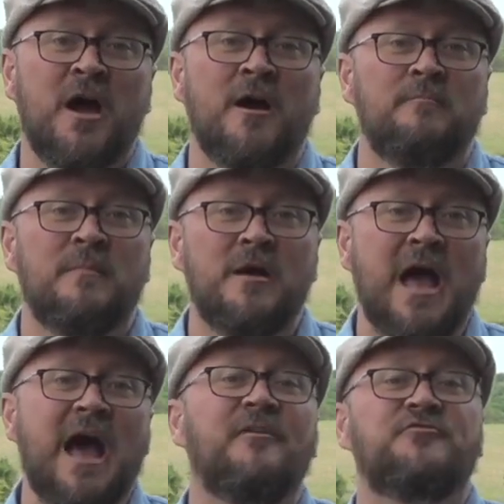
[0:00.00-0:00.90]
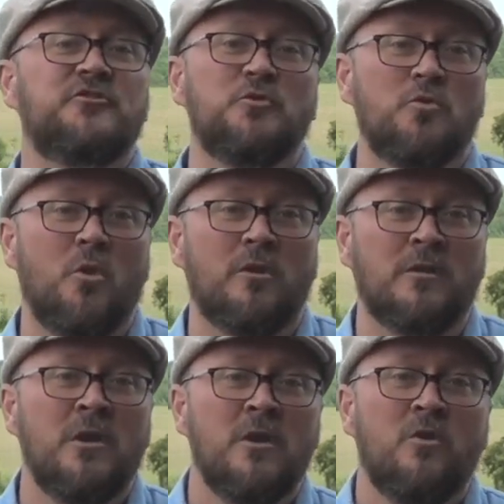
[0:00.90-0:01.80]
have
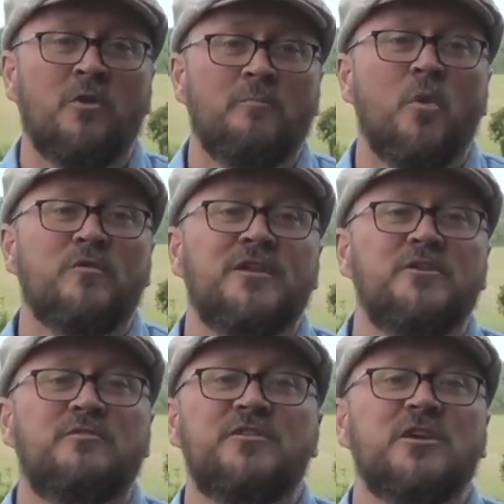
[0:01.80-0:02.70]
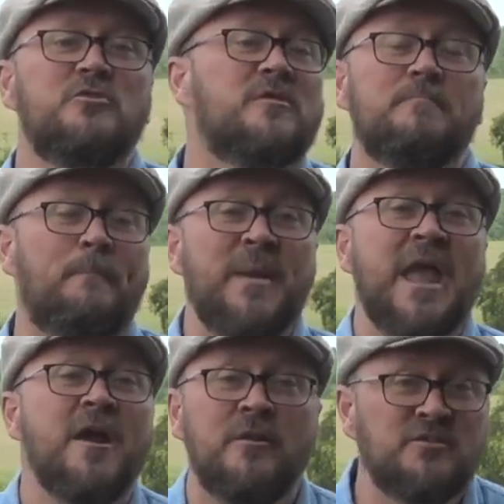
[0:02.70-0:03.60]
to, or more than you think you can
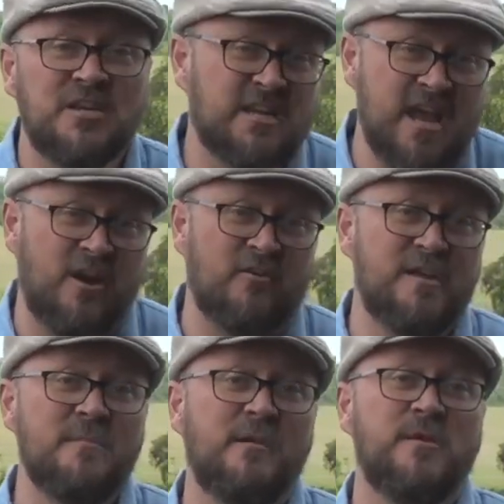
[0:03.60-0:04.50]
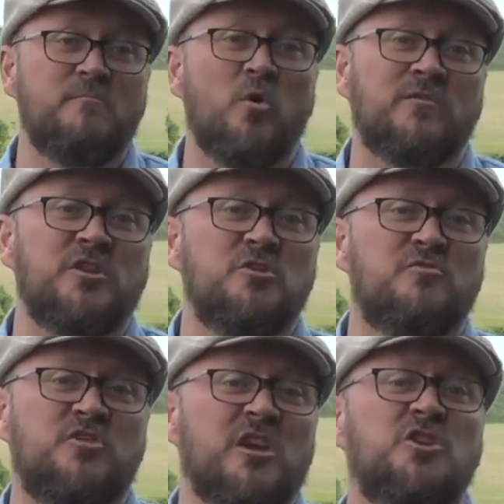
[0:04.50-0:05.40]
bear to carry, maybe more than
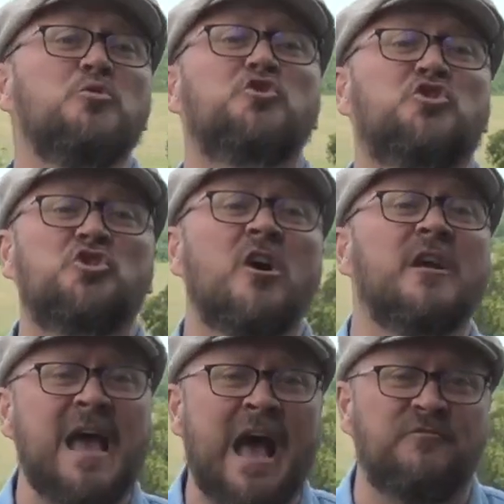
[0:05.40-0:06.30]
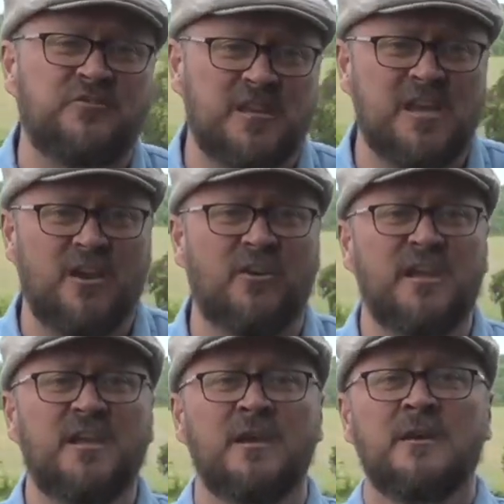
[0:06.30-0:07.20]
you think you should have to
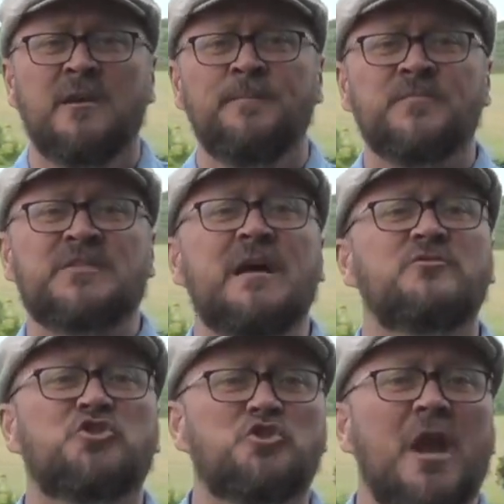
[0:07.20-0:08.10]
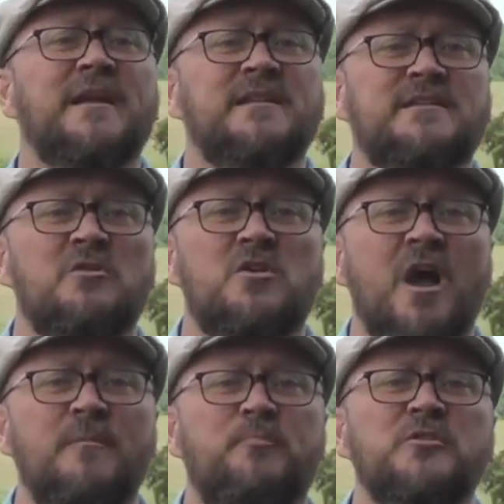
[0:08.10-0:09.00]
carry. Sounds trite until
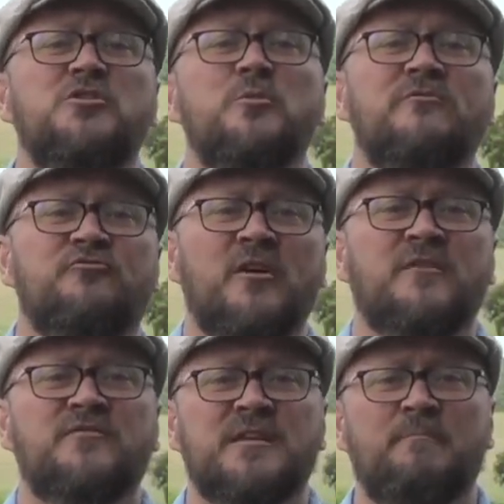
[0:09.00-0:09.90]
God puts you in front of